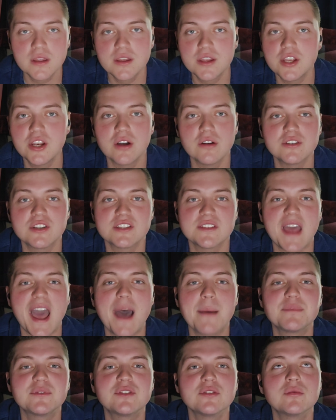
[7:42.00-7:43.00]
Just
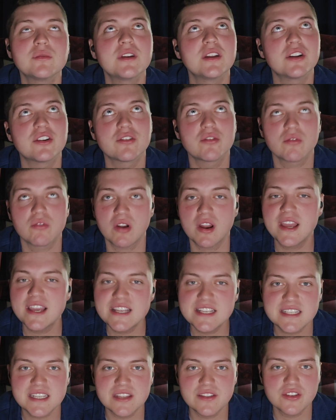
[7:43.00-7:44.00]
absolutely
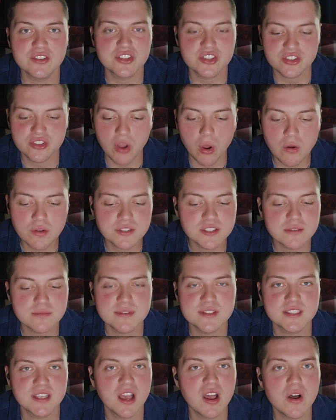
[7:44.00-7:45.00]
crazy. The stones
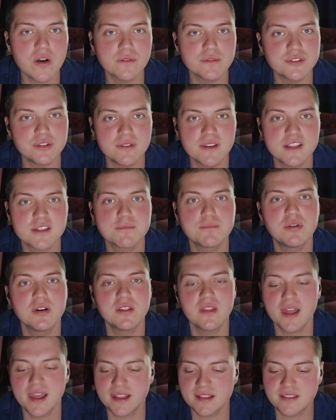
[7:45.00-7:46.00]
themselves, you'd have to
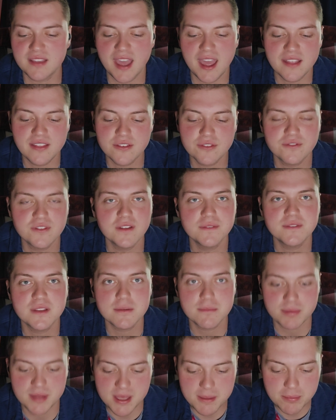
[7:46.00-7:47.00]
put like 10 to
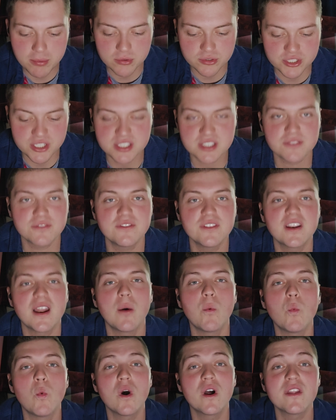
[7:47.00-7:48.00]
15 people just to fit
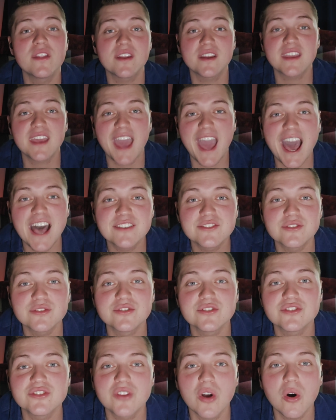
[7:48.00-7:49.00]
on one of the castle
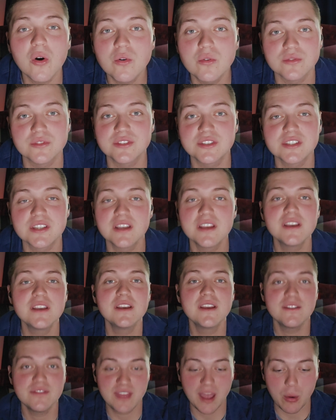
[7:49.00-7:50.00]
stones
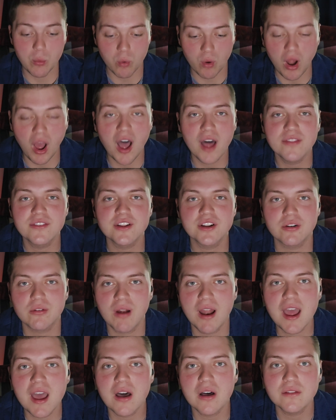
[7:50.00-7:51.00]
that were on the
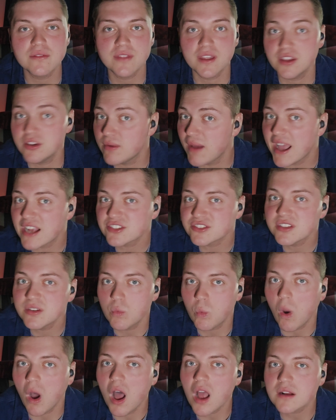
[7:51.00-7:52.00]
ground that you actually
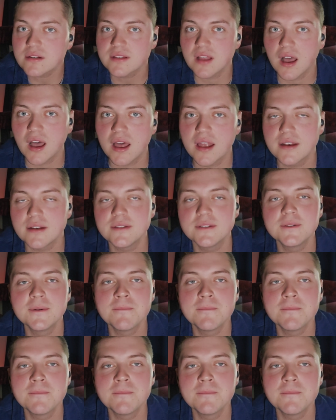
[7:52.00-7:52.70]
walked on.